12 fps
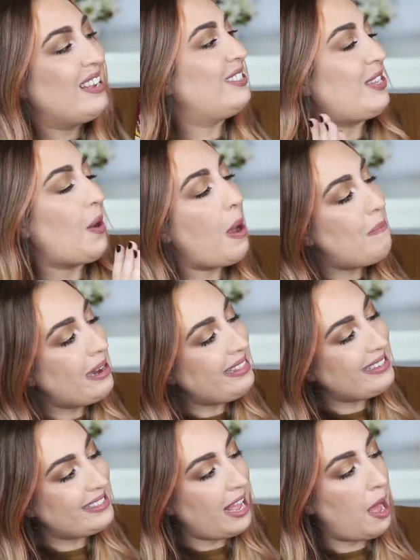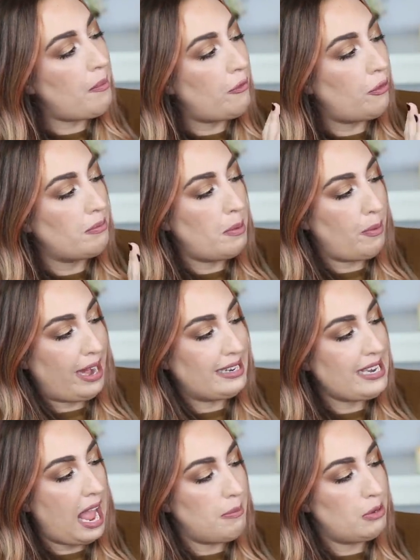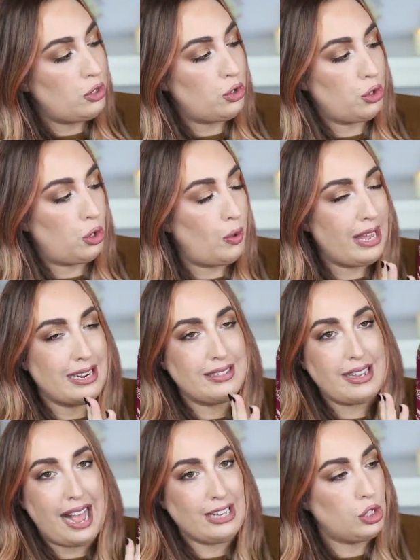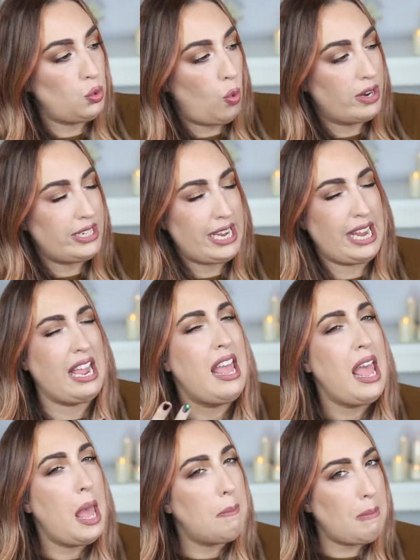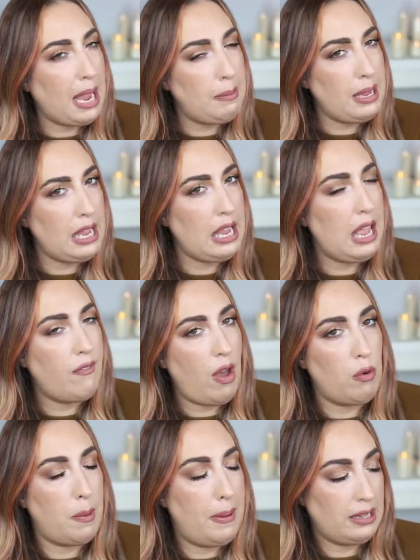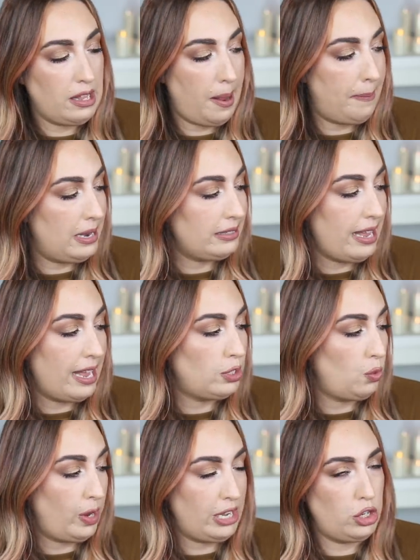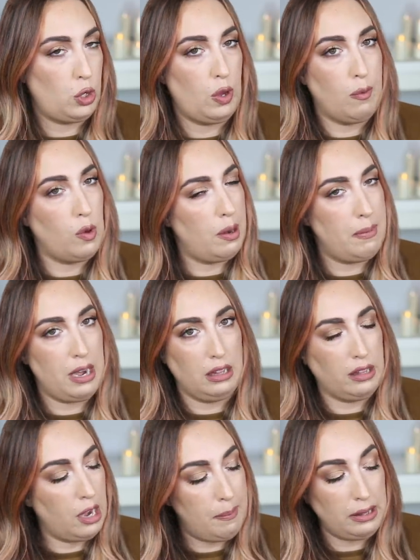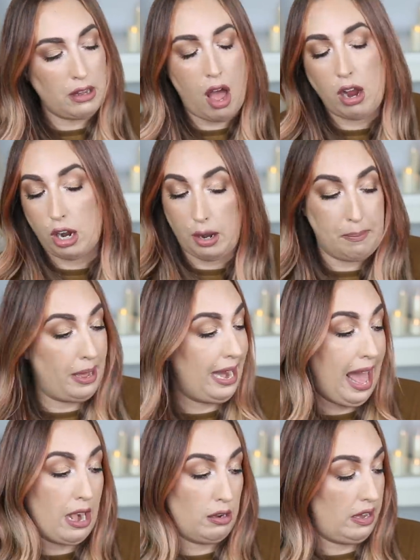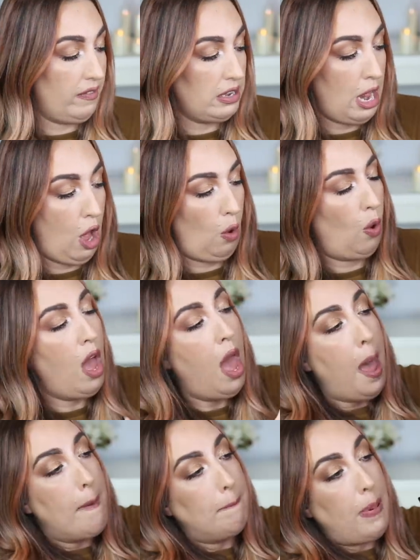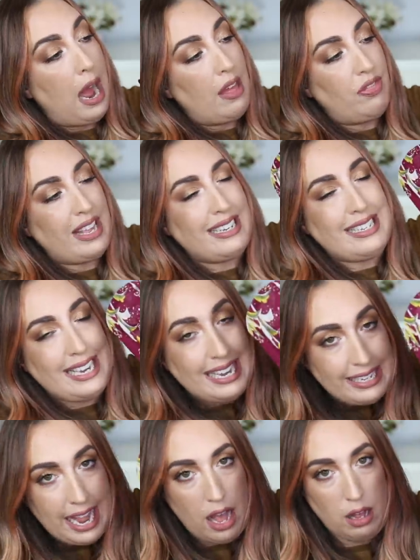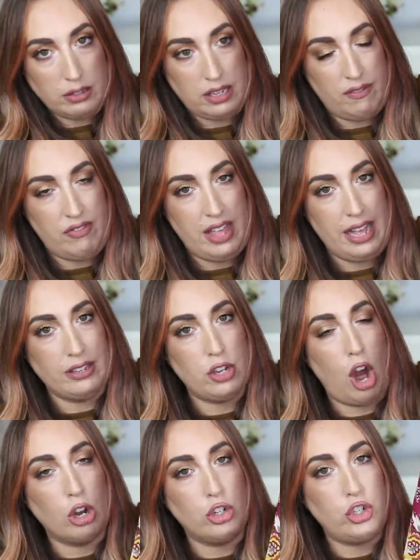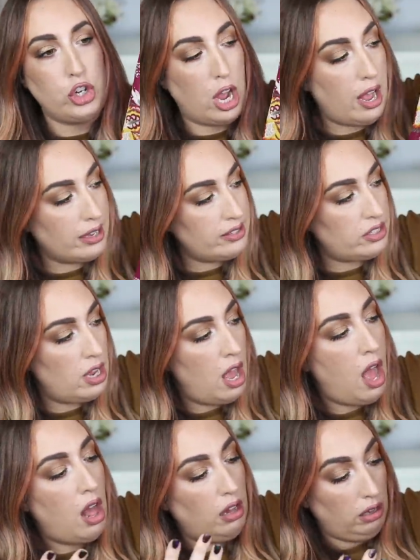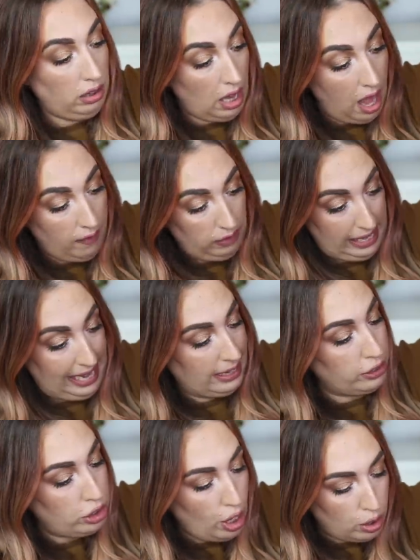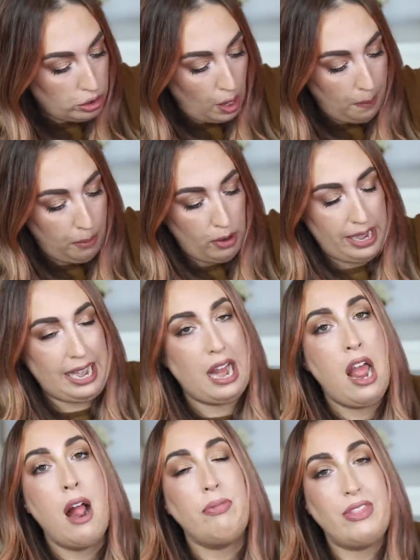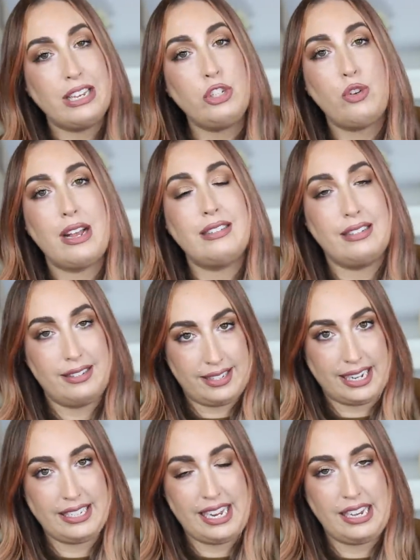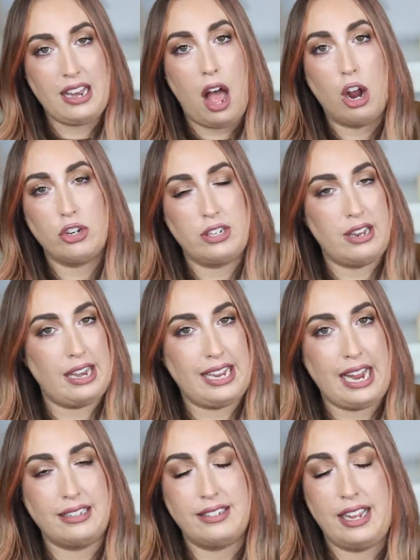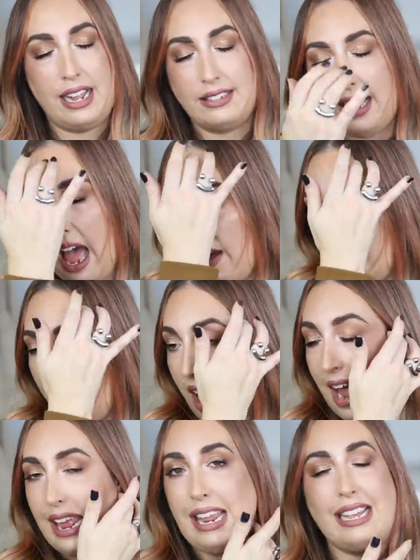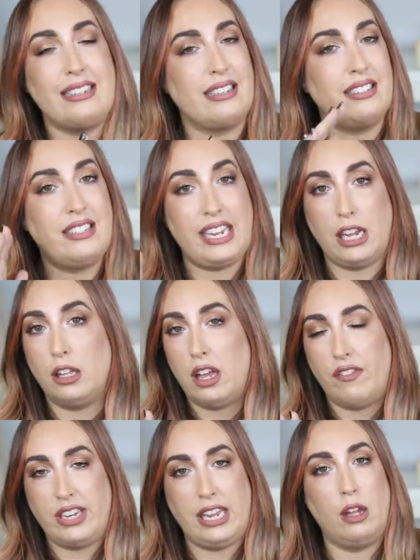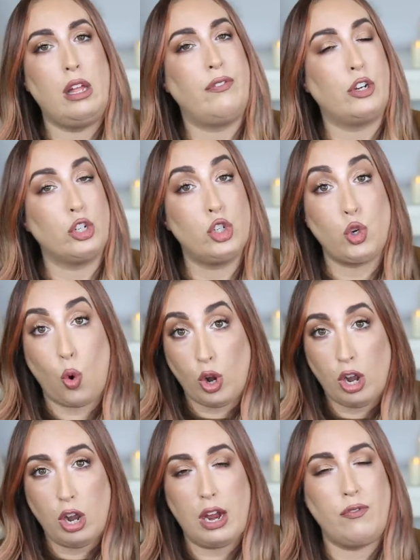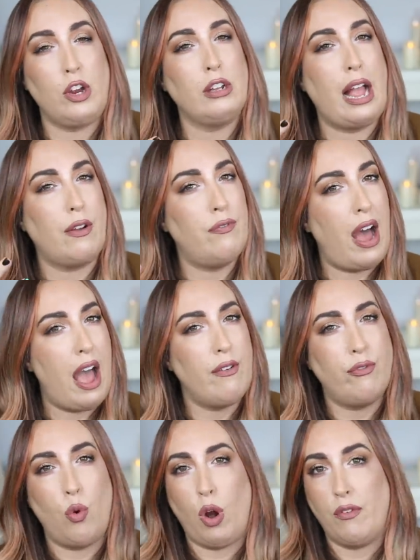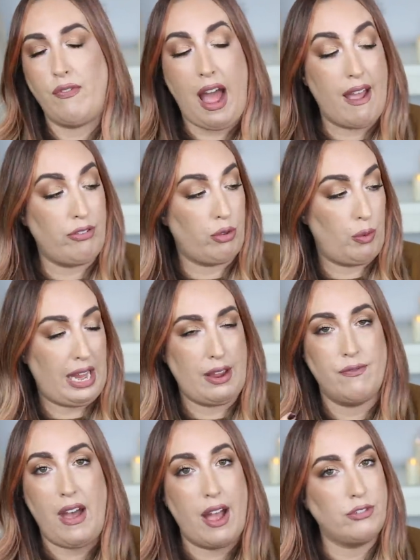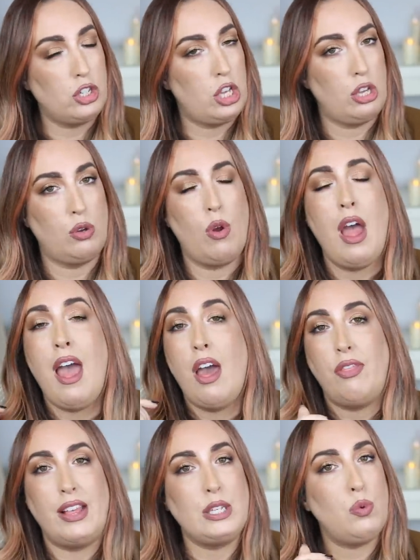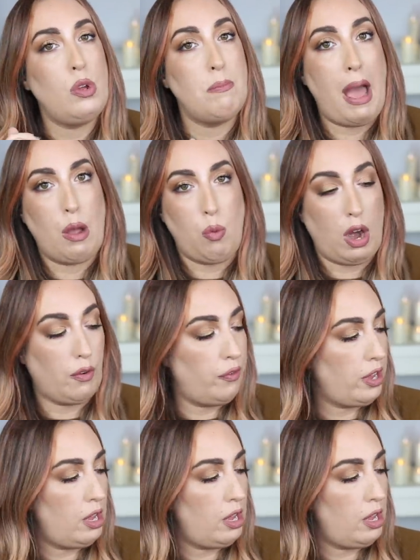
so I picked this up from the brand Time and Tru in a size 20. Maybe if I would have picked it up in a size 22, it would have been a little bit longer, but I don't even know. But the details of this are just lovely. So, so pretty. This dress is $16.98. I find it's a steal of a deal if you're shorter, if you're like 5'4", 5'3", 5'2", this one might work for